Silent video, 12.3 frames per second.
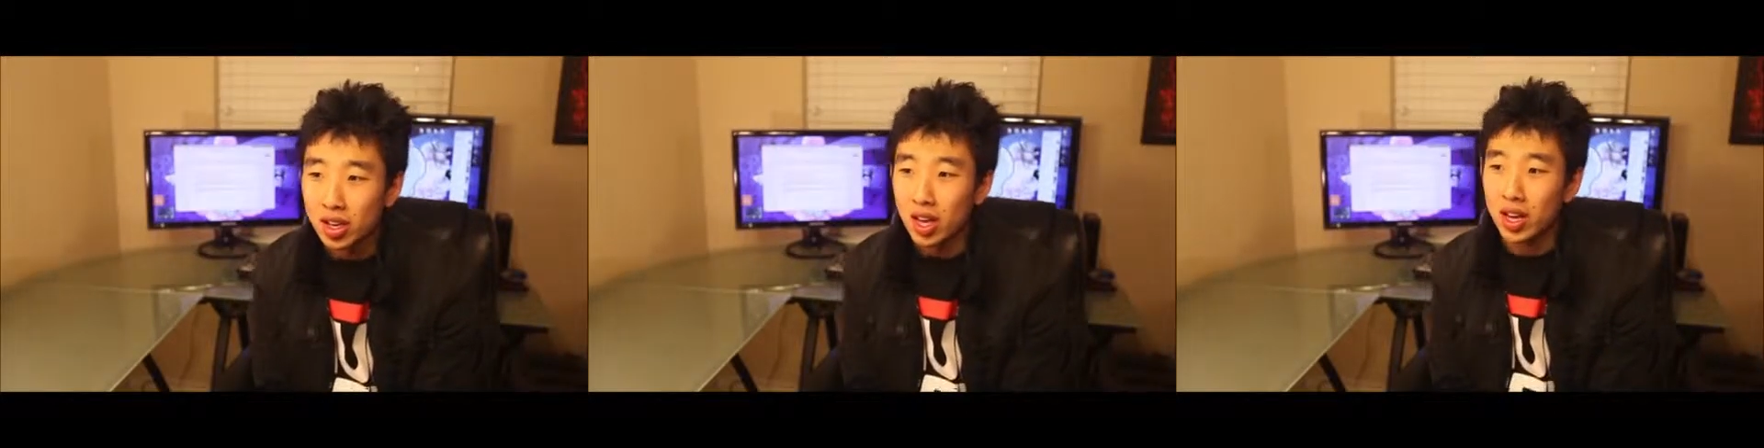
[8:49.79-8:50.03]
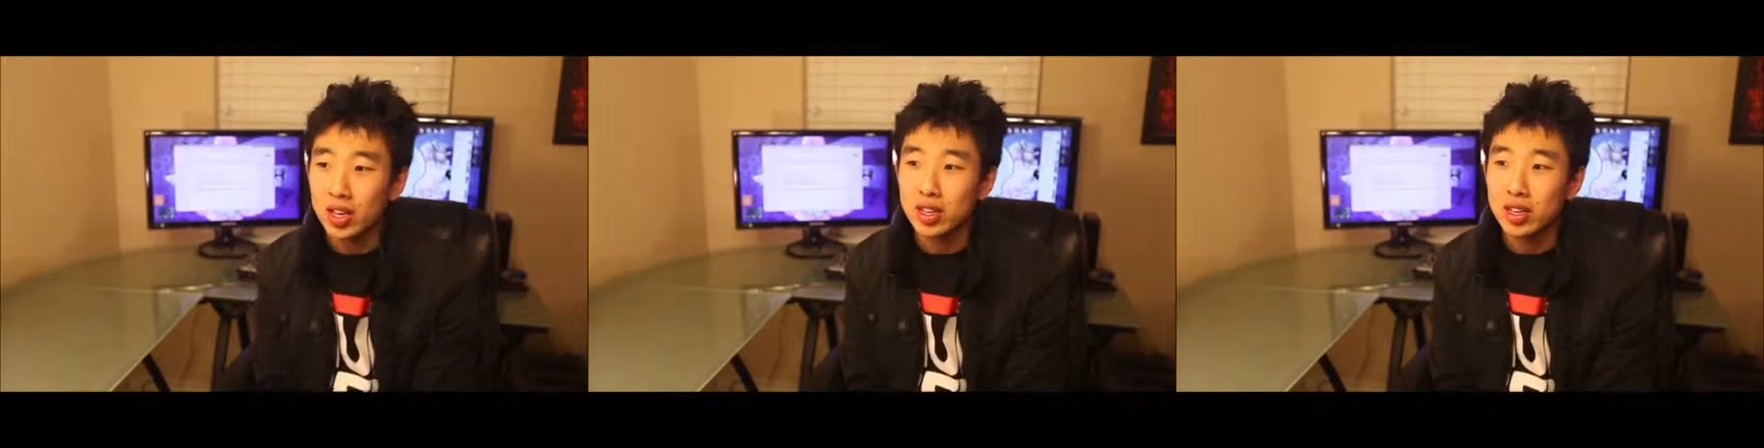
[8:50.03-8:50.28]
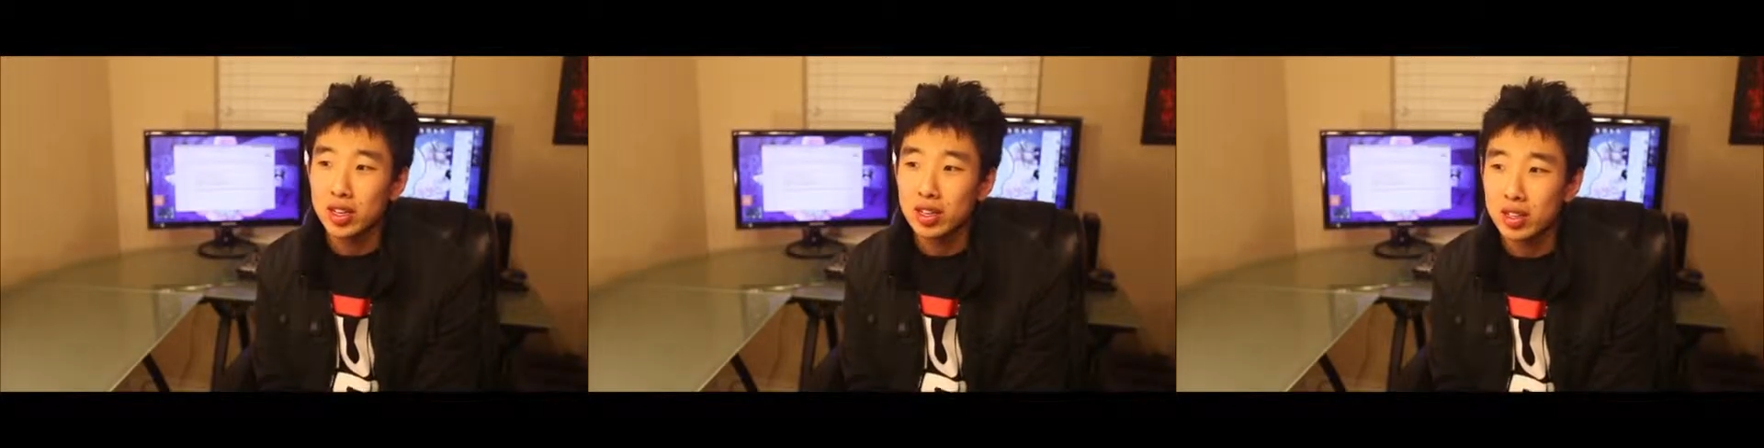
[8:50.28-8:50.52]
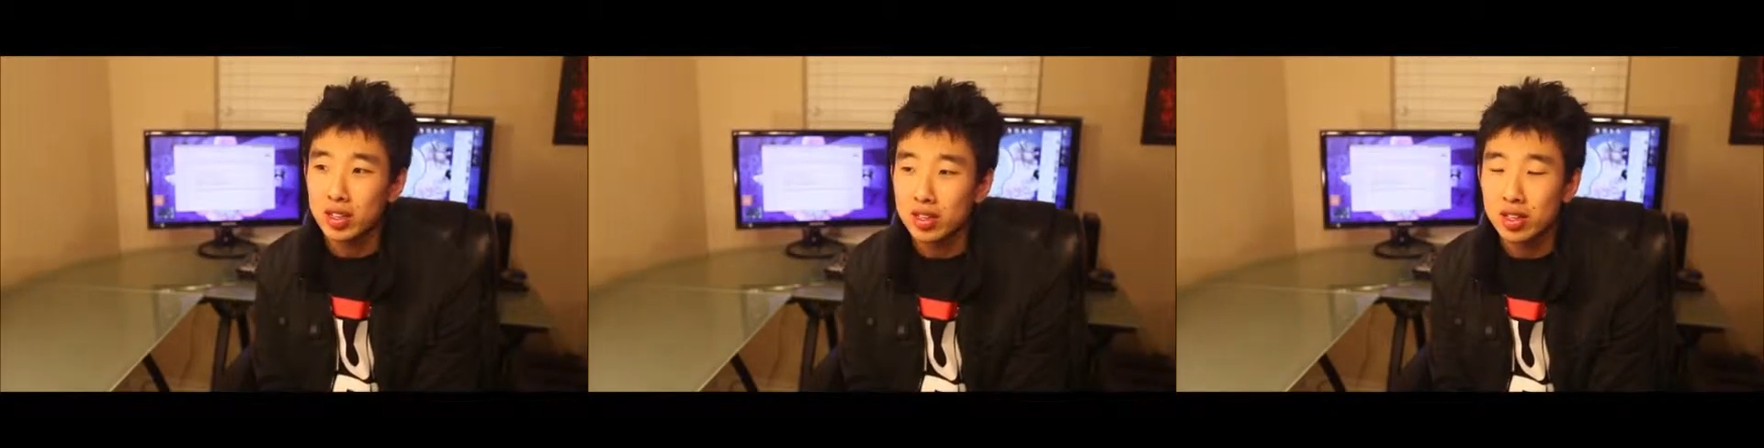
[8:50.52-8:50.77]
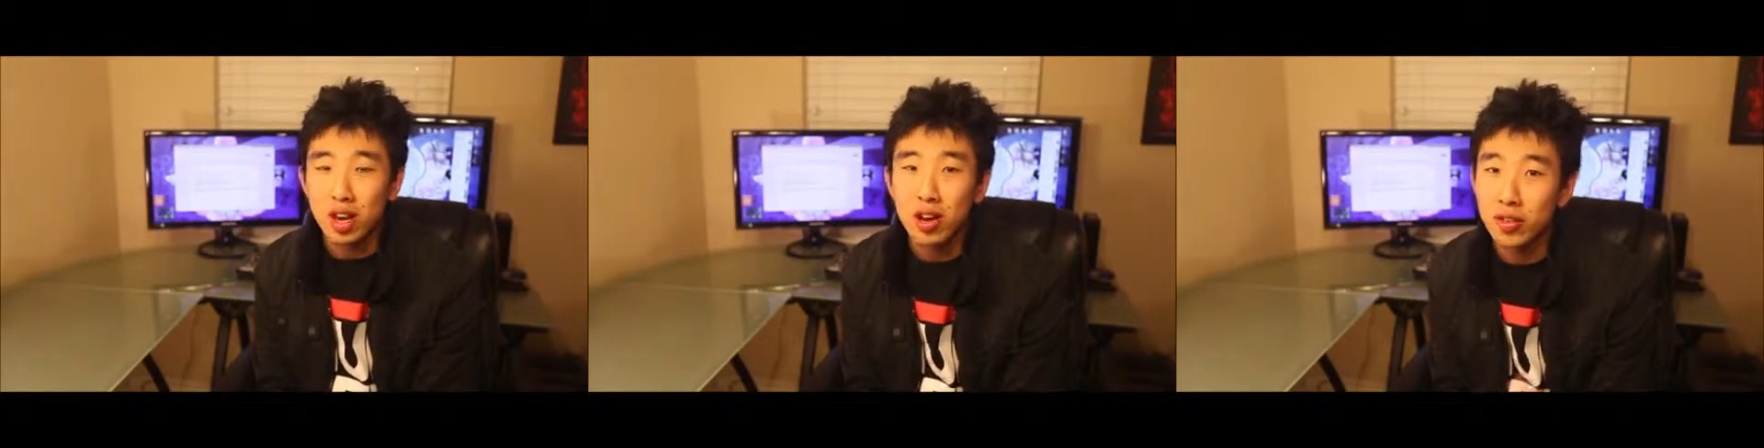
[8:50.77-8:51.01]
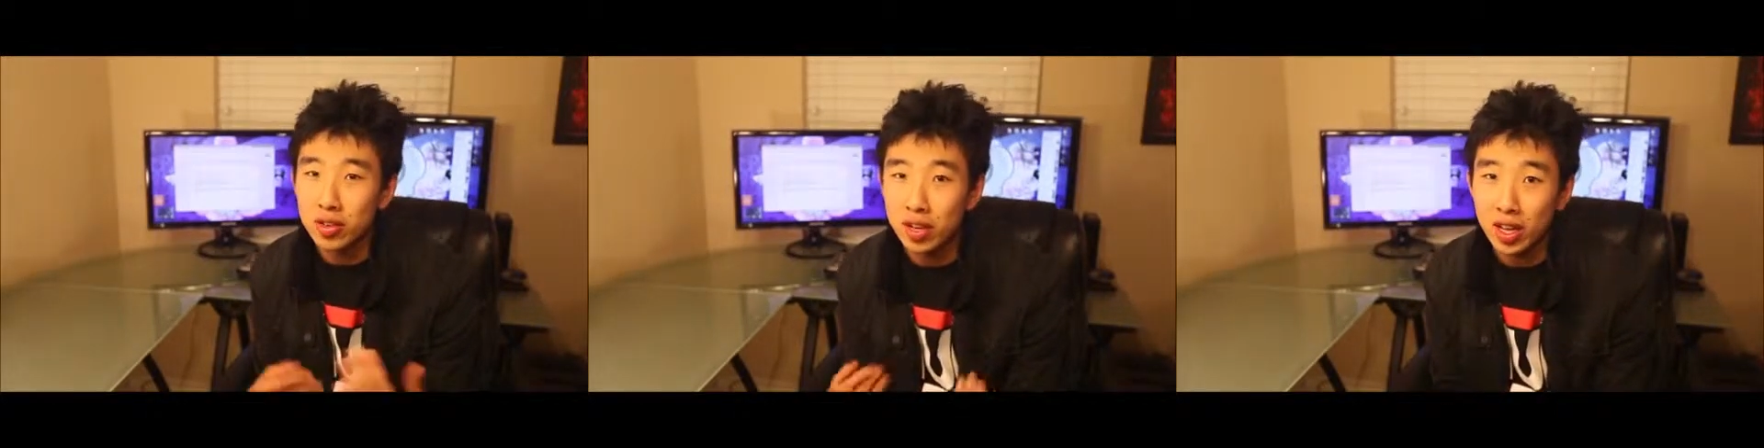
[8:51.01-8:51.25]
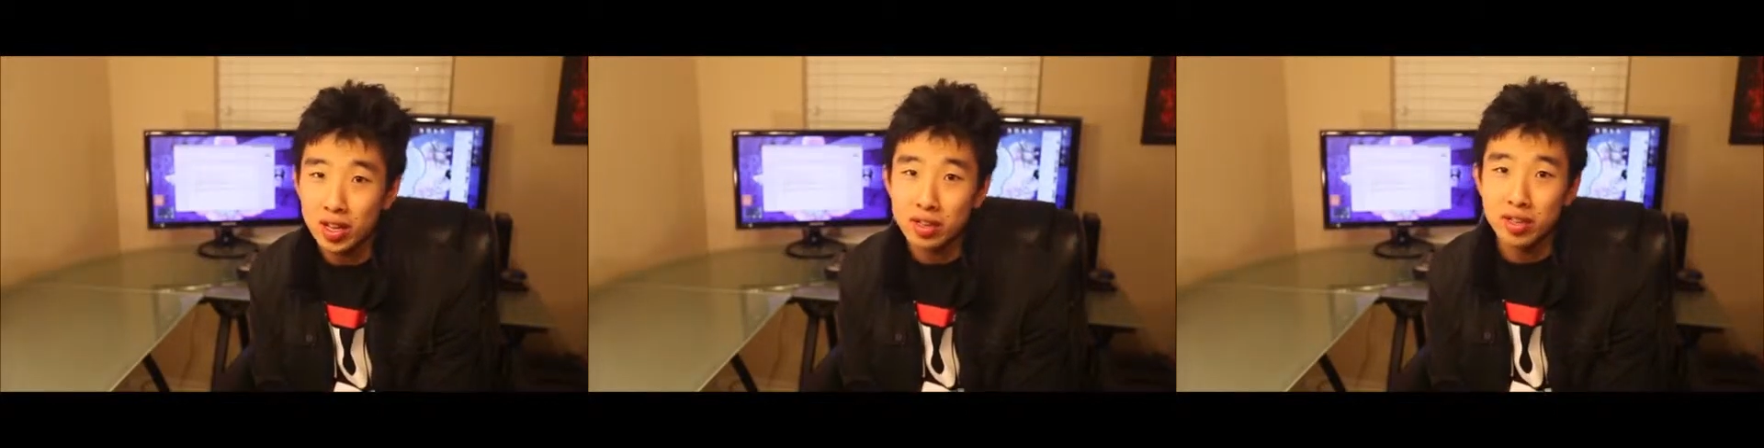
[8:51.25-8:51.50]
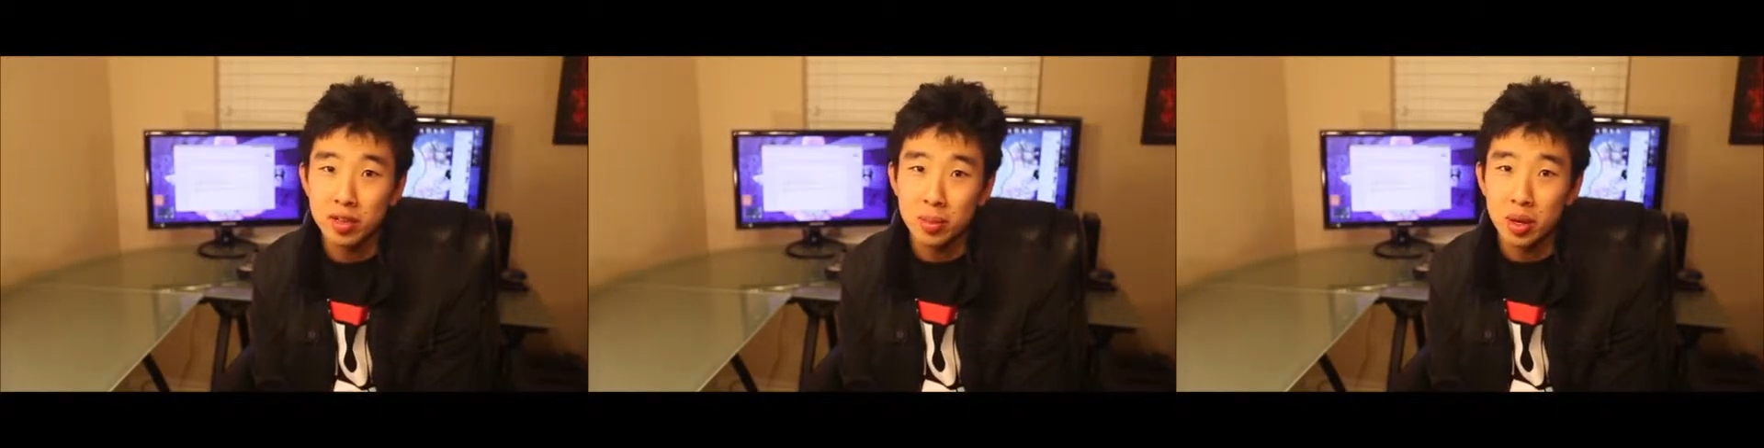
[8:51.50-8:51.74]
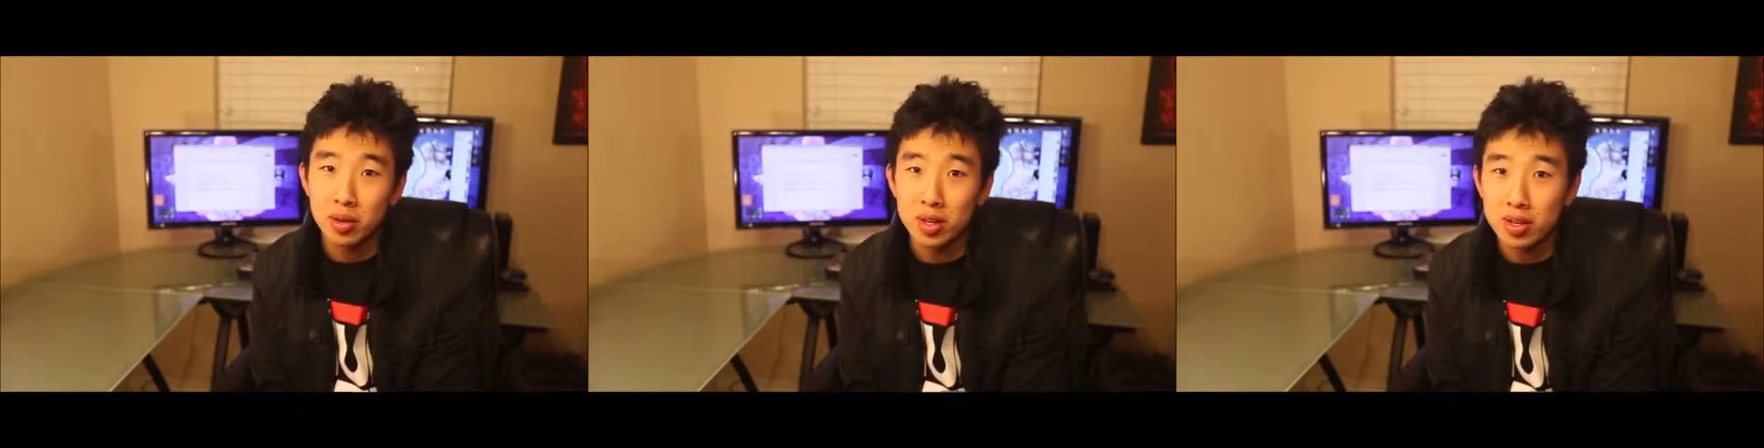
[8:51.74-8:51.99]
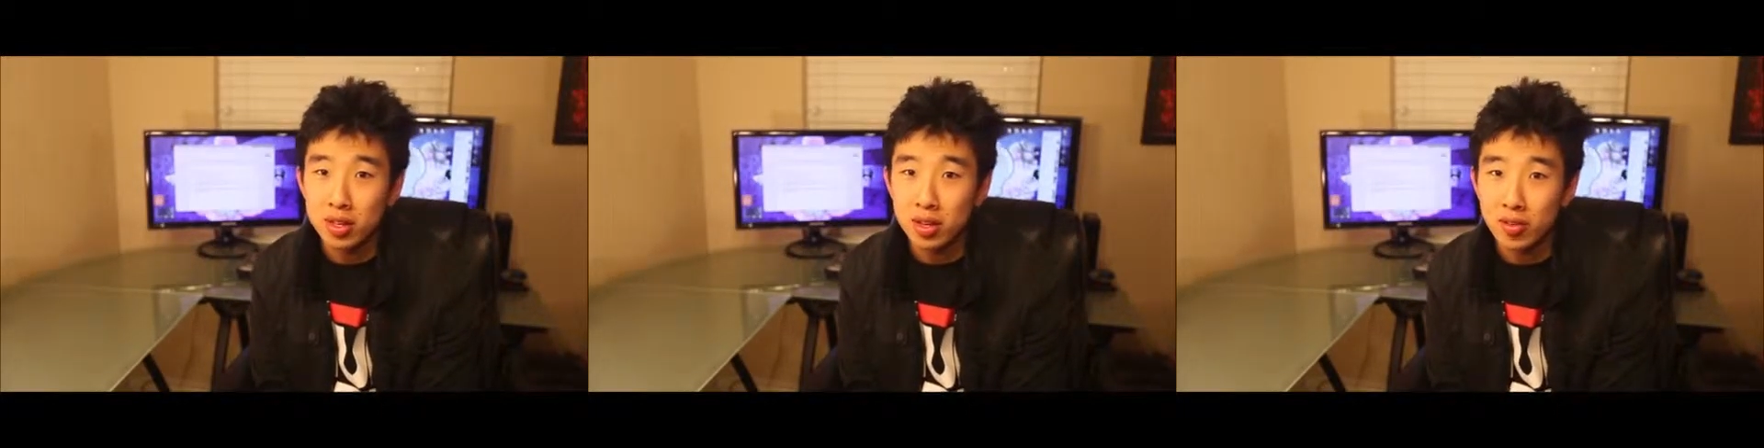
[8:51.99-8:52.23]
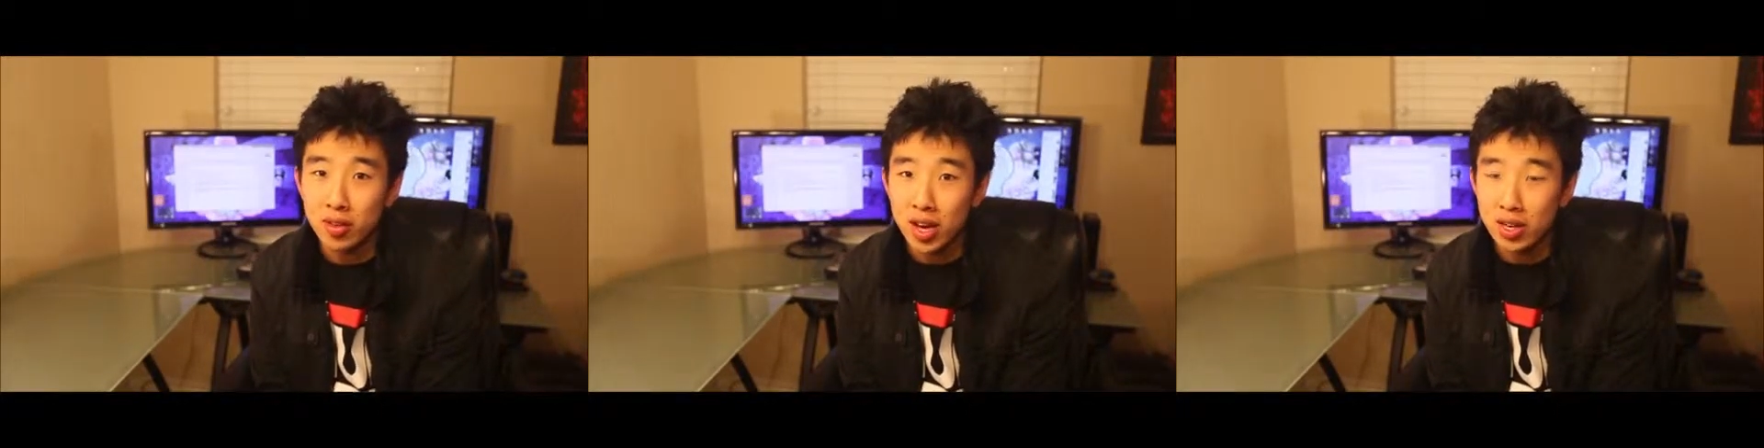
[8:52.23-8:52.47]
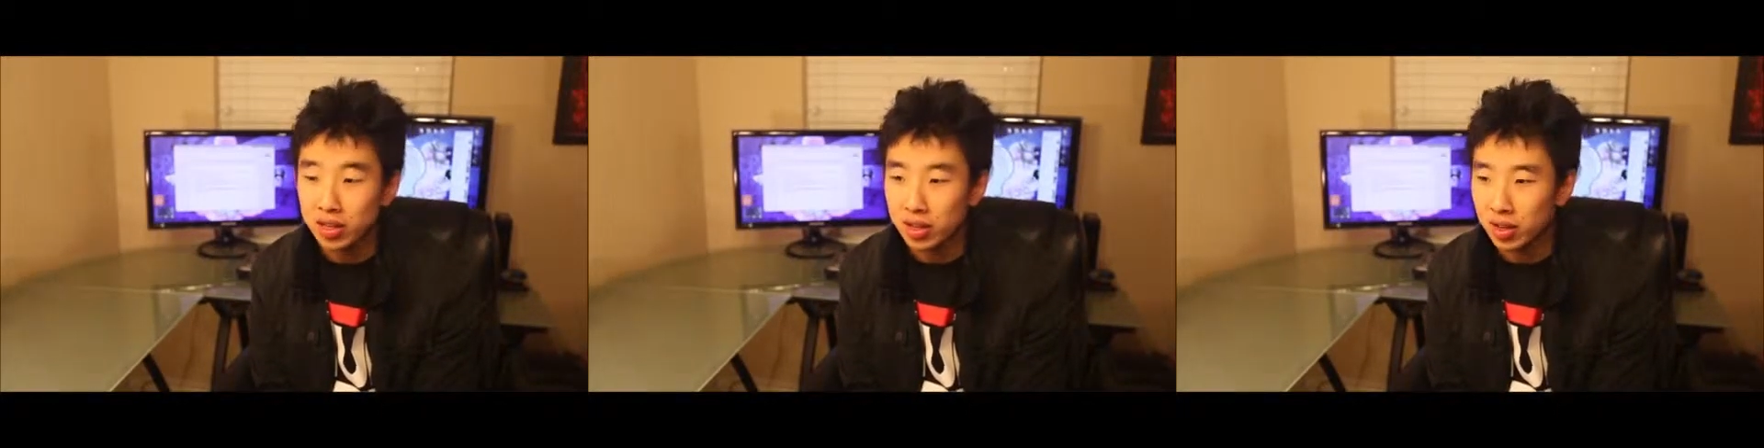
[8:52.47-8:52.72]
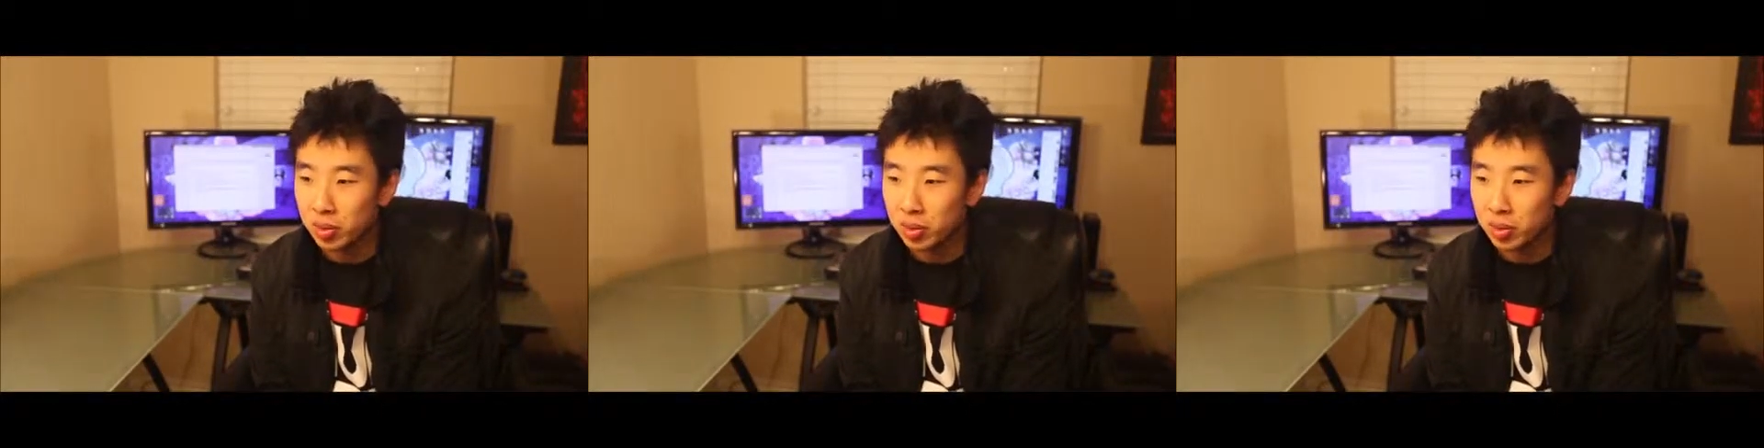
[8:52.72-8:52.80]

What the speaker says: I could talk for days about this stuff actually,